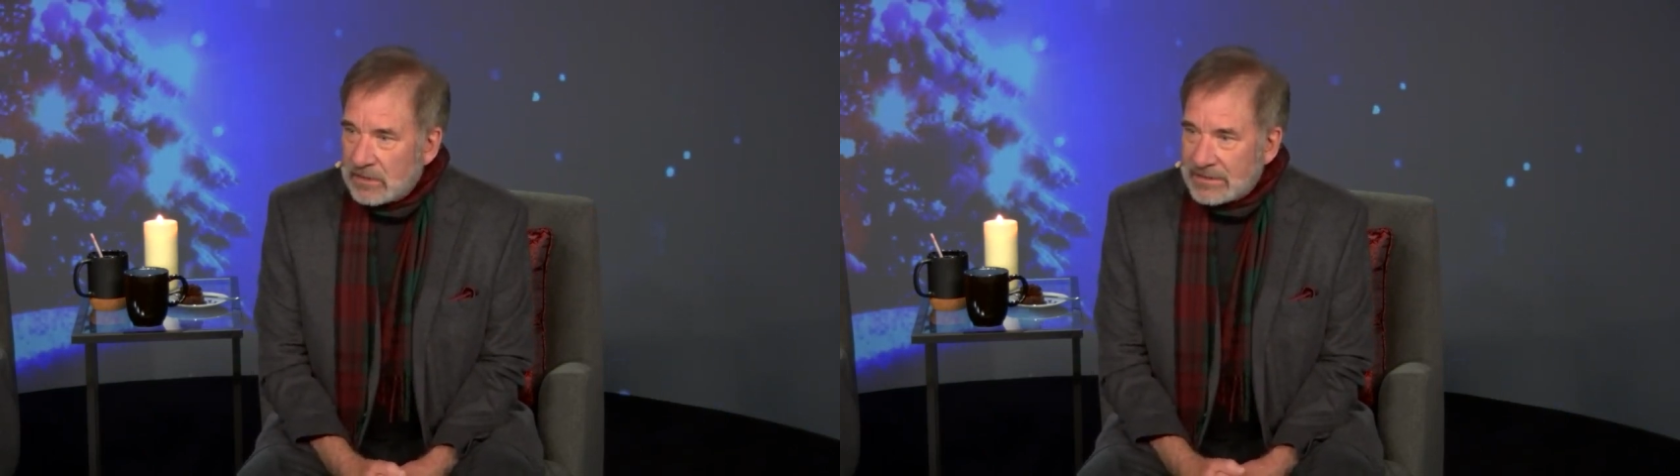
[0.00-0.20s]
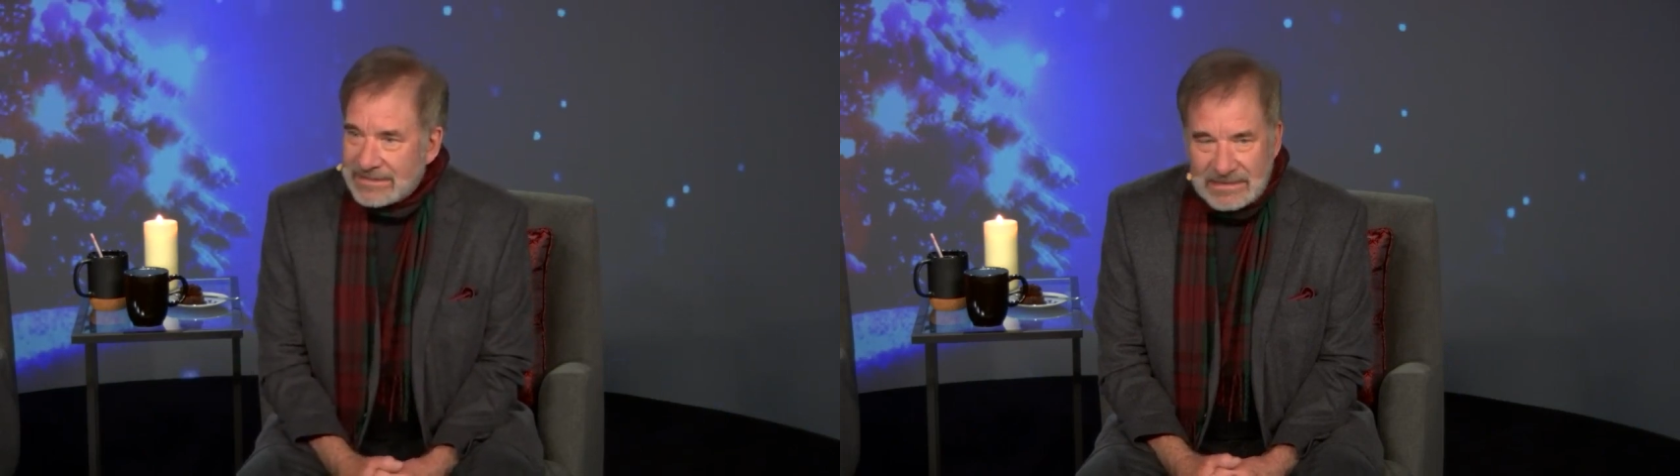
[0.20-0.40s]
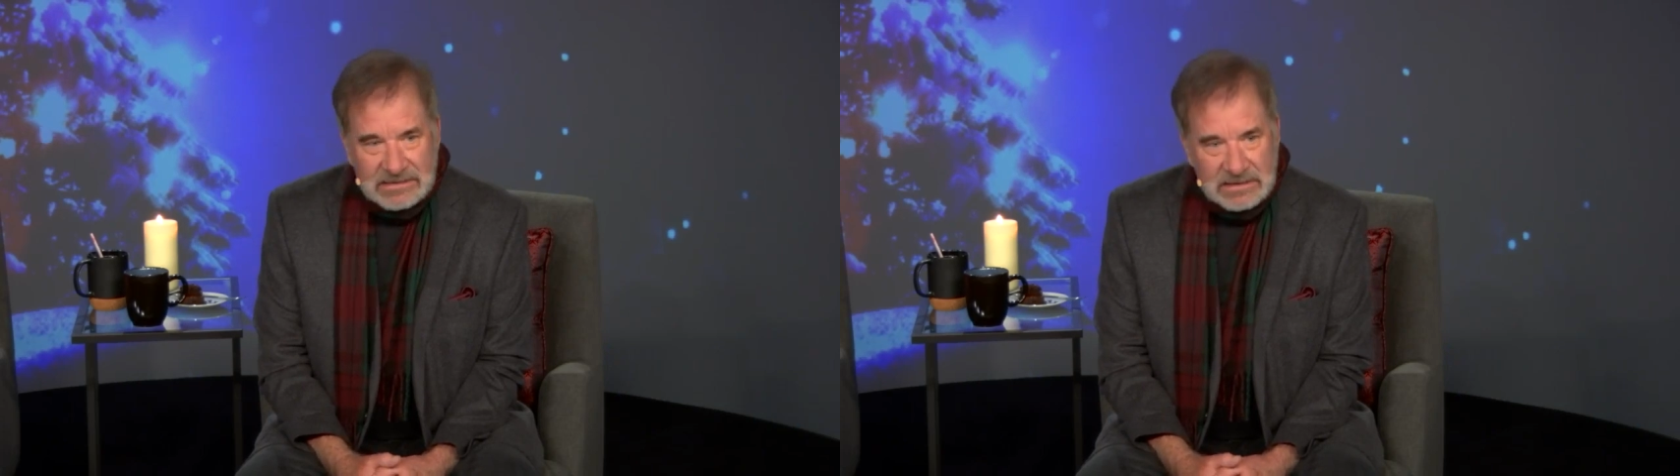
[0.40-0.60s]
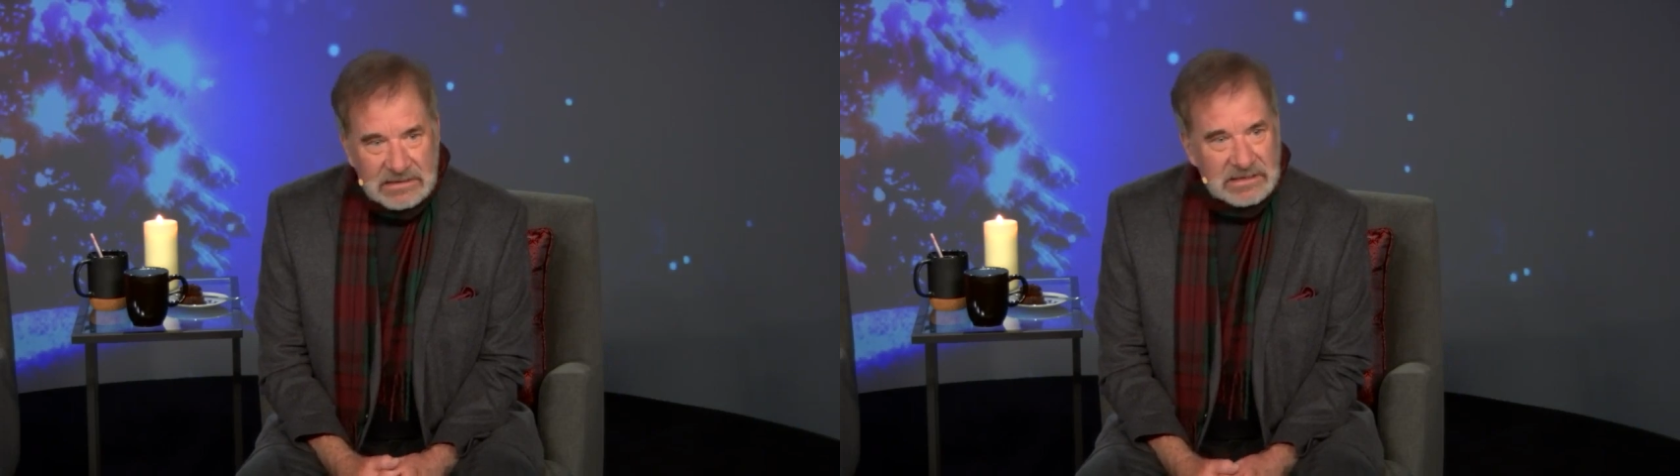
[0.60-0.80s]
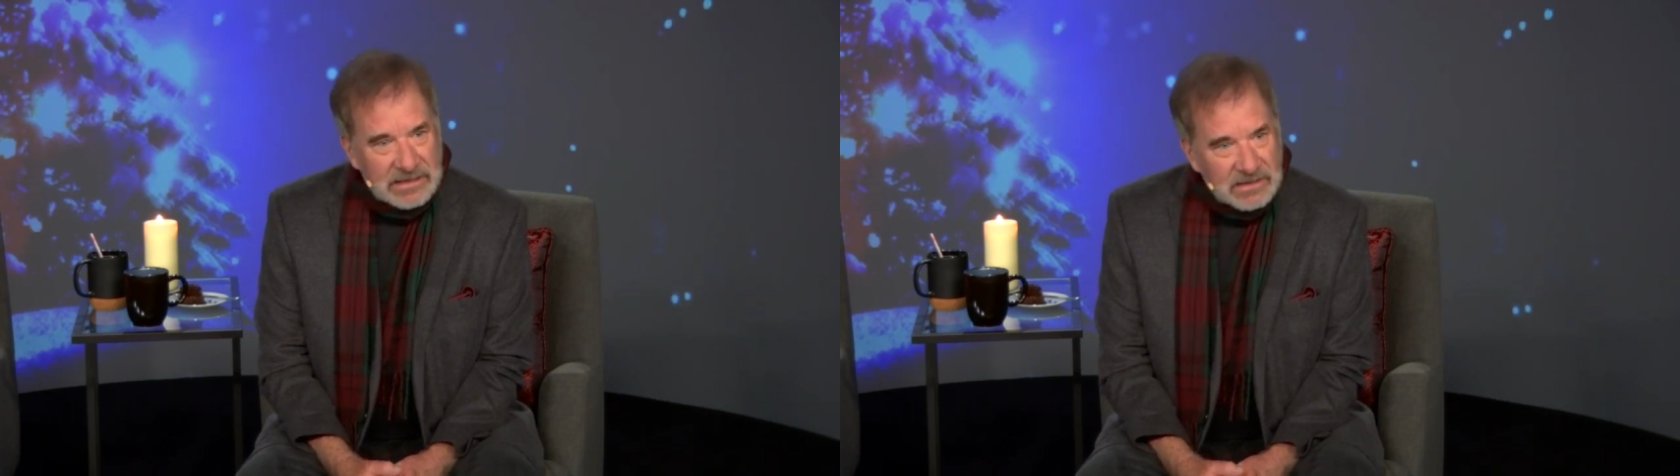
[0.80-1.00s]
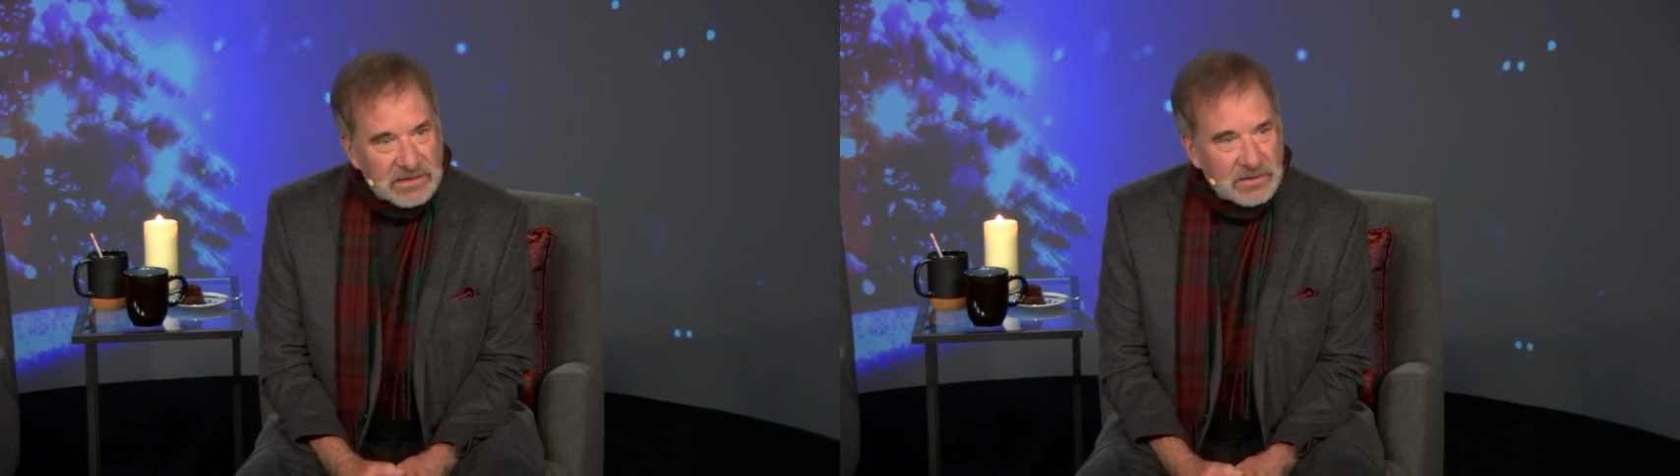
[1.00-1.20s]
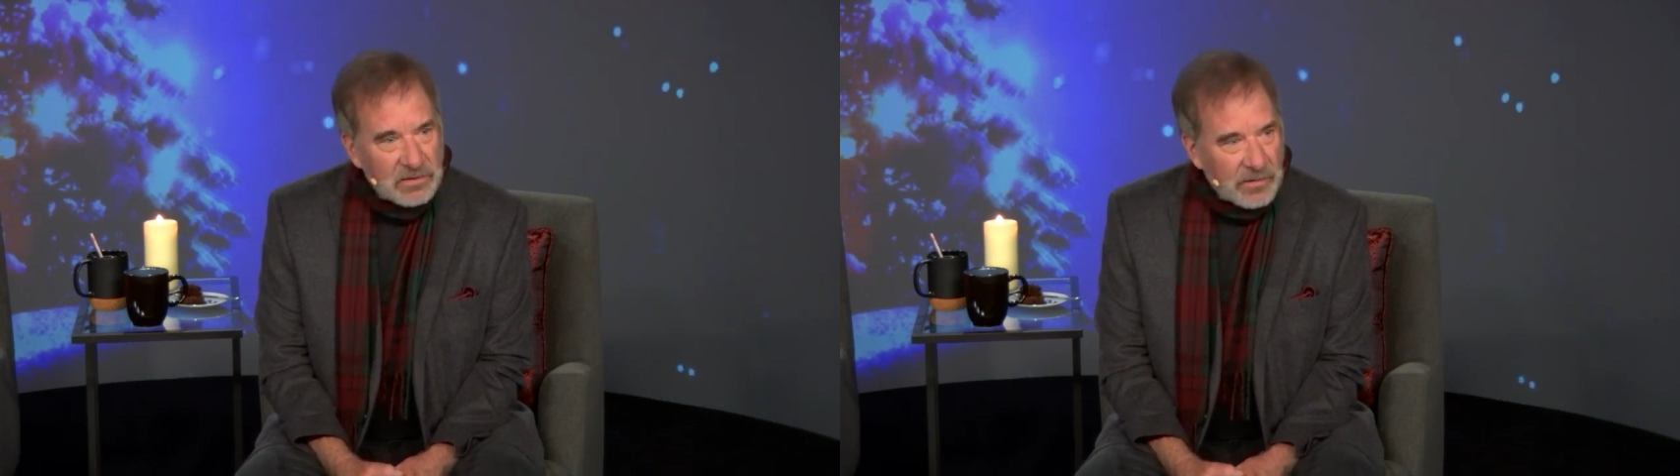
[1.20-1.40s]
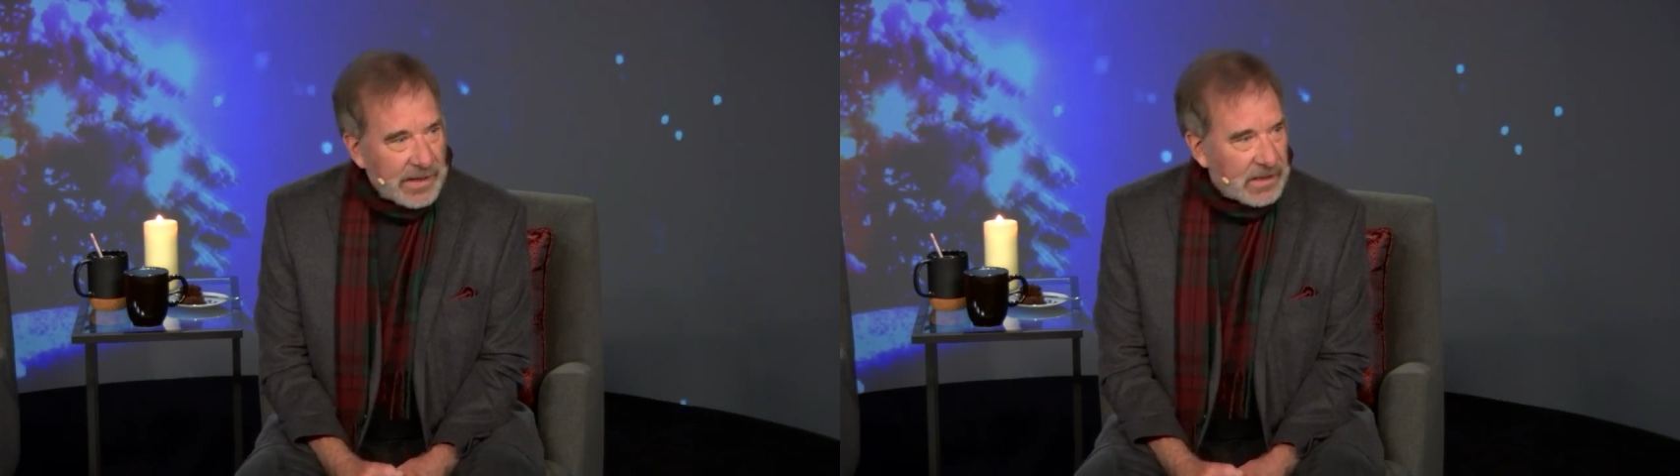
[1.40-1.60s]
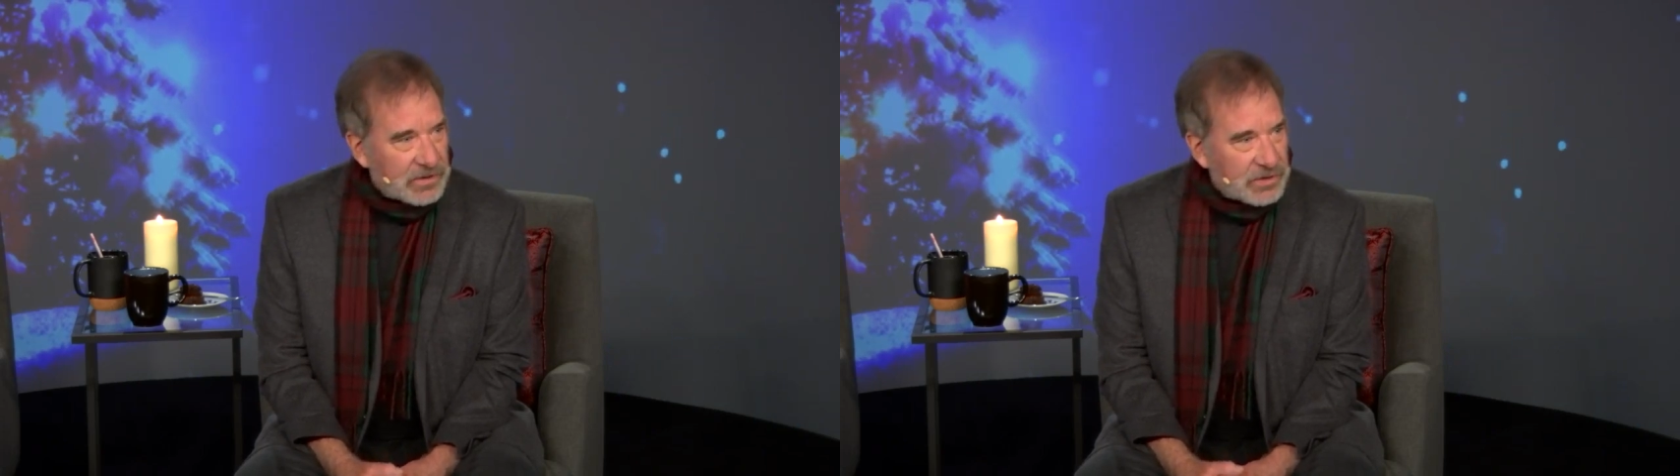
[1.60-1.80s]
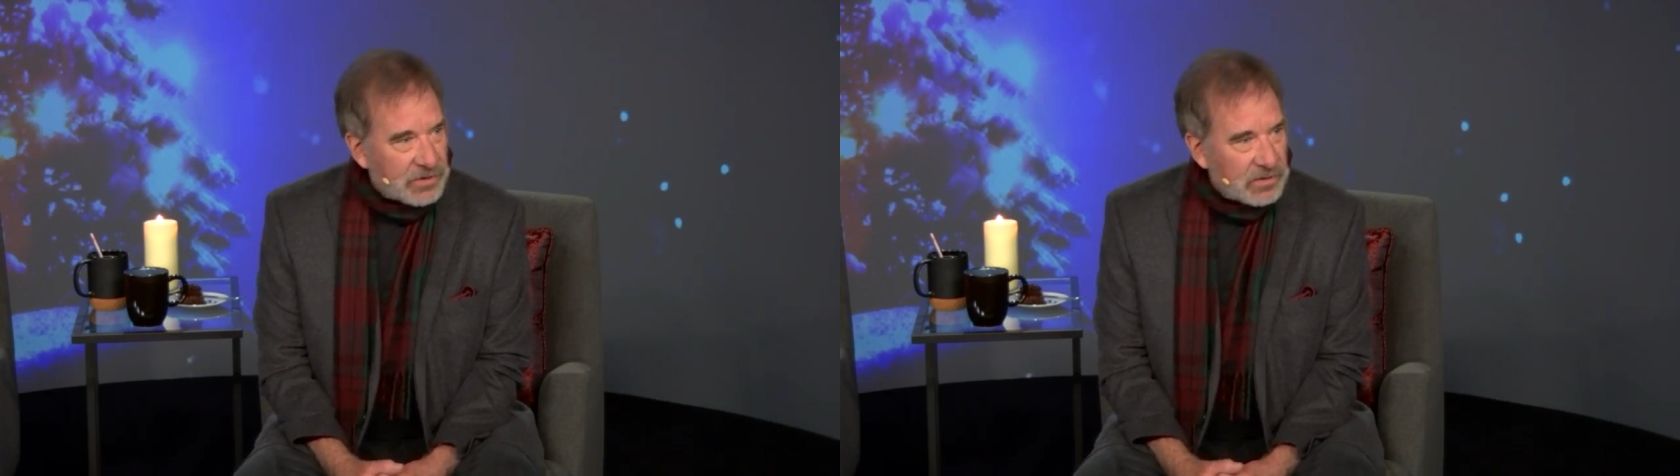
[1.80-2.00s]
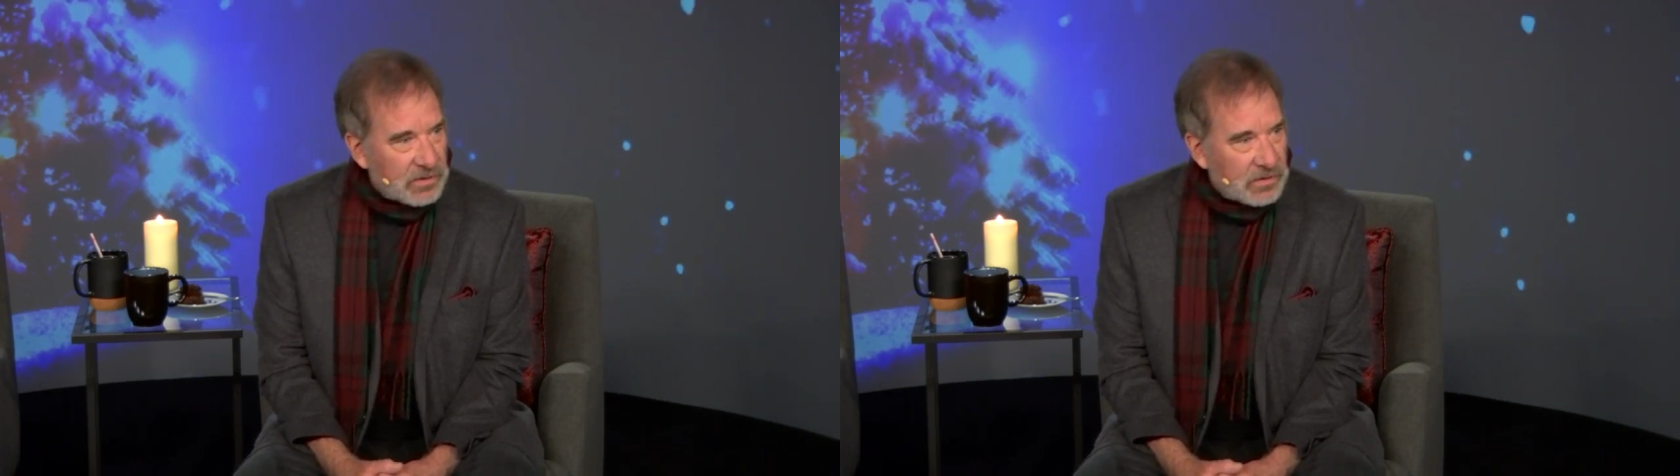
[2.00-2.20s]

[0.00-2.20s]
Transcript: It says this is the new age,